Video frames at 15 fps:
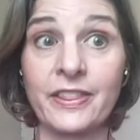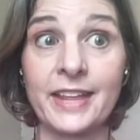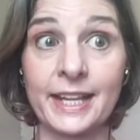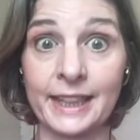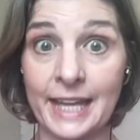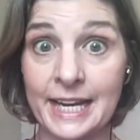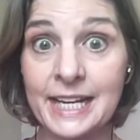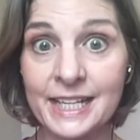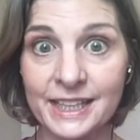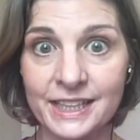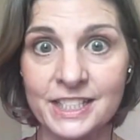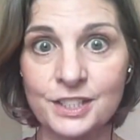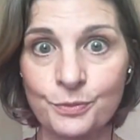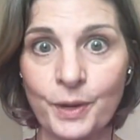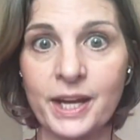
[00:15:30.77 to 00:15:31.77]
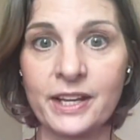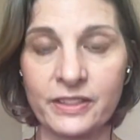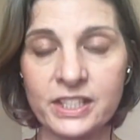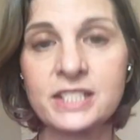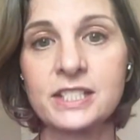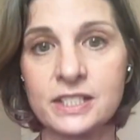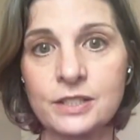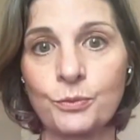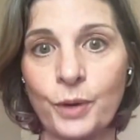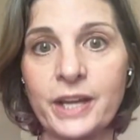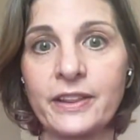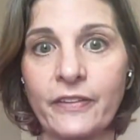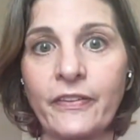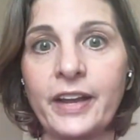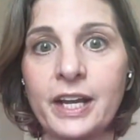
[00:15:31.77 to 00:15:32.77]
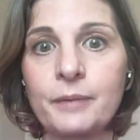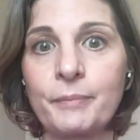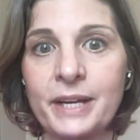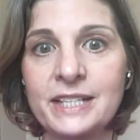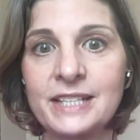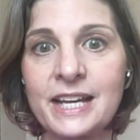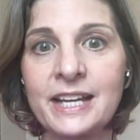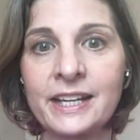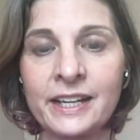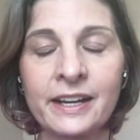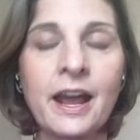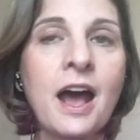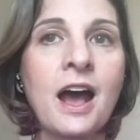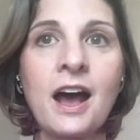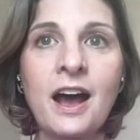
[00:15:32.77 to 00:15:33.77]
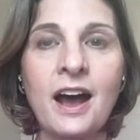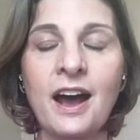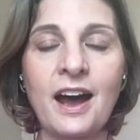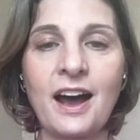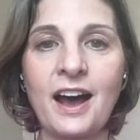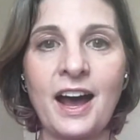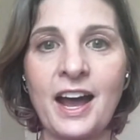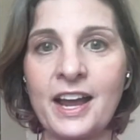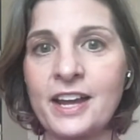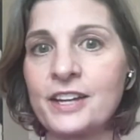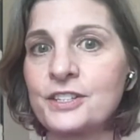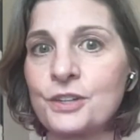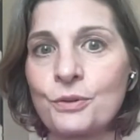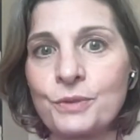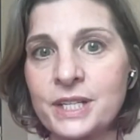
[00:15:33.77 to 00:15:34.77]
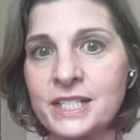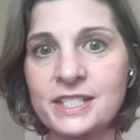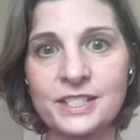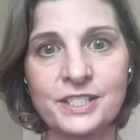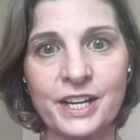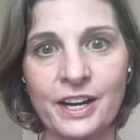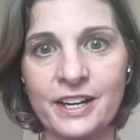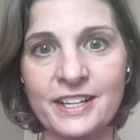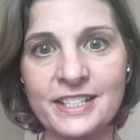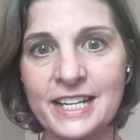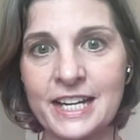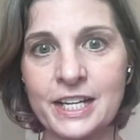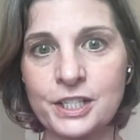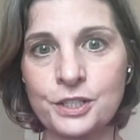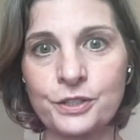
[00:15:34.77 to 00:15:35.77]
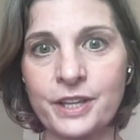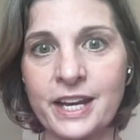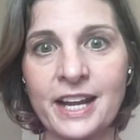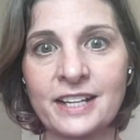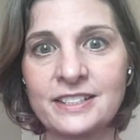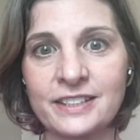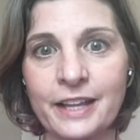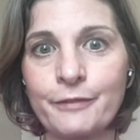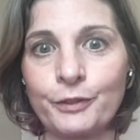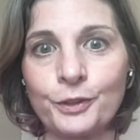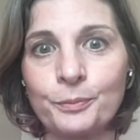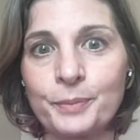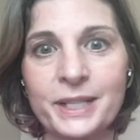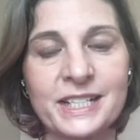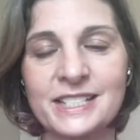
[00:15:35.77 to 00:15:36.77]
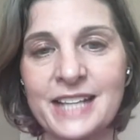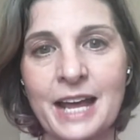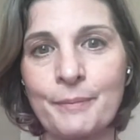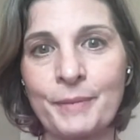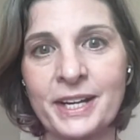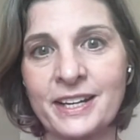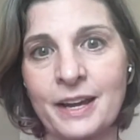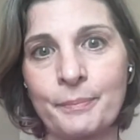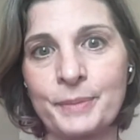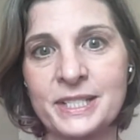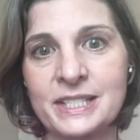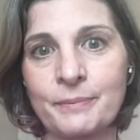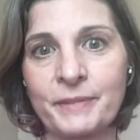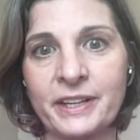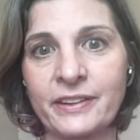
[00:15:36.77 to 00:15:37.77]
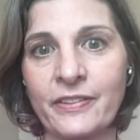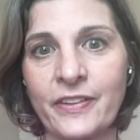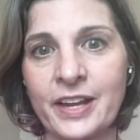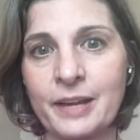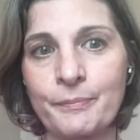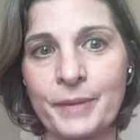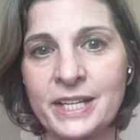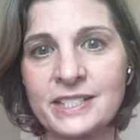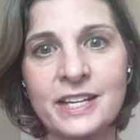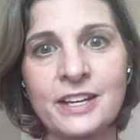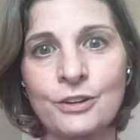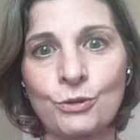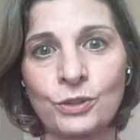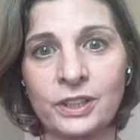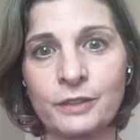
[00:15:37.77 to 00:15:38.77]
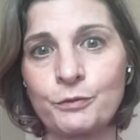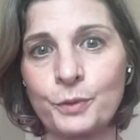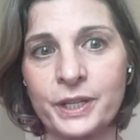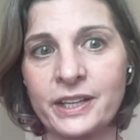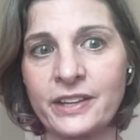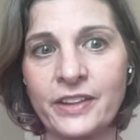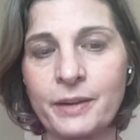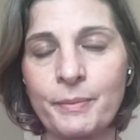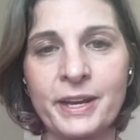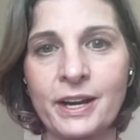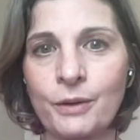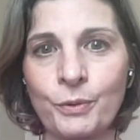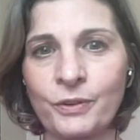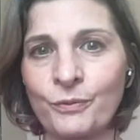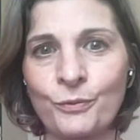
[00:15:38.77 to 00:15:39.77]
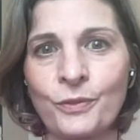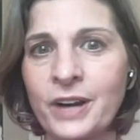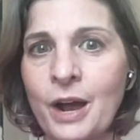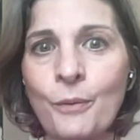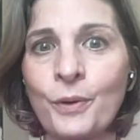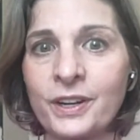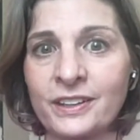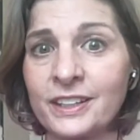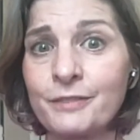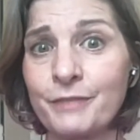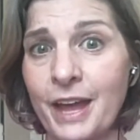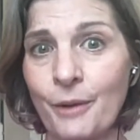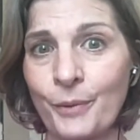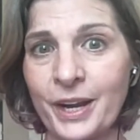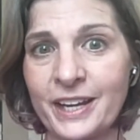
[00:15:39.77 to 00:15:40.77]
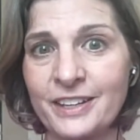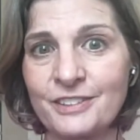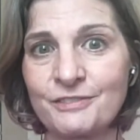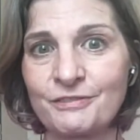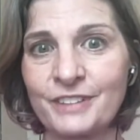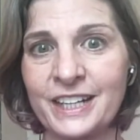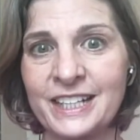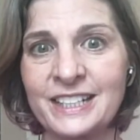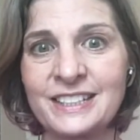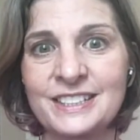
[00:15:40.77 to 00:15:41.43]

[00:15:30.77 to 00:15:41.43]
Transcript: and they like it this way and this is a way that they can maintain it, I don't need to try to take it to the next level because that might not be something that they can maintain or live with. They may not want to live that way, right?